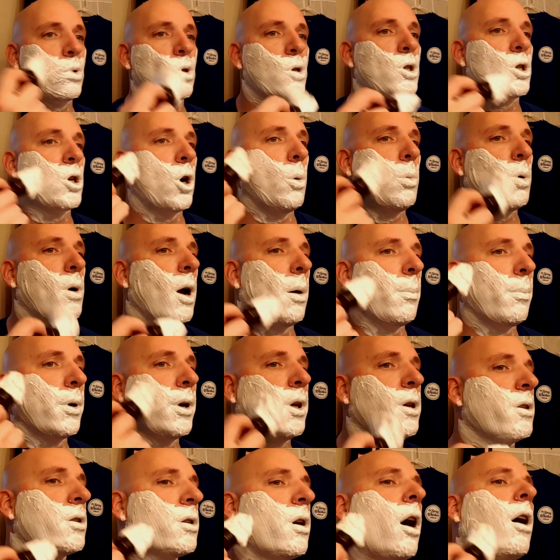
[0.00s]
soap
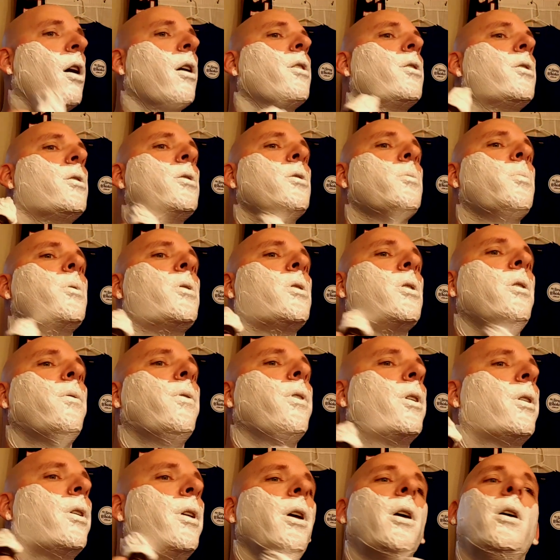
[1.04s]
companies, artisan
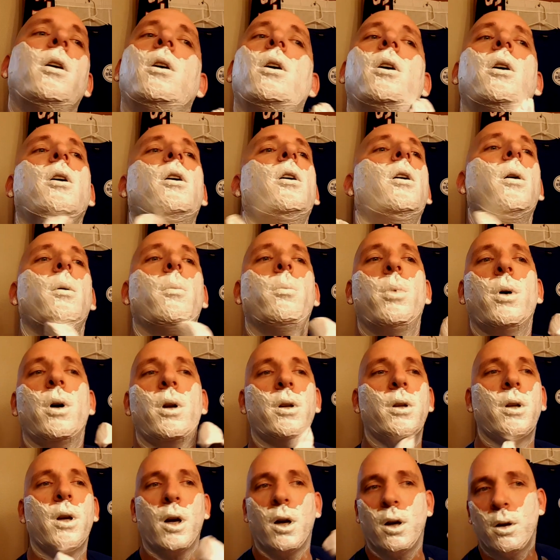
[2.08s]
specifically,
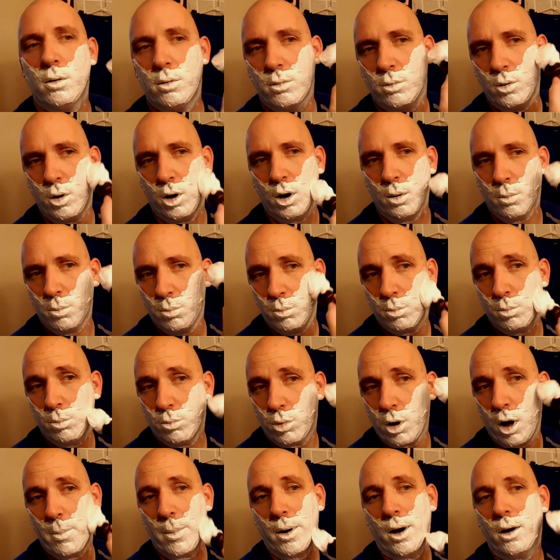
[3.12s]
but uh, or
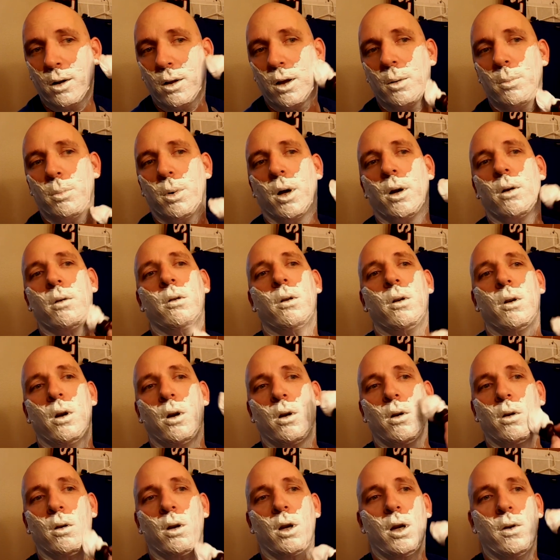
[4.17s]
primarily, but
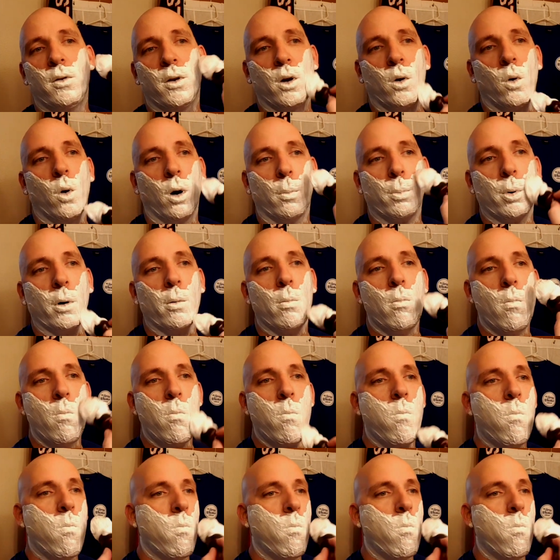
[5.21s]
even corporate